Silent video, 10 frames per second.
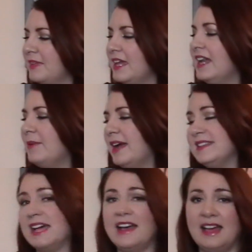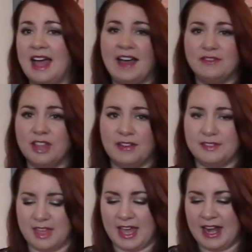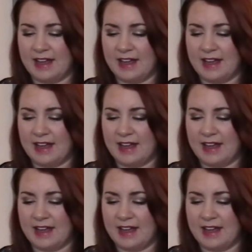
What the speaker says: Anyways, I've loved that.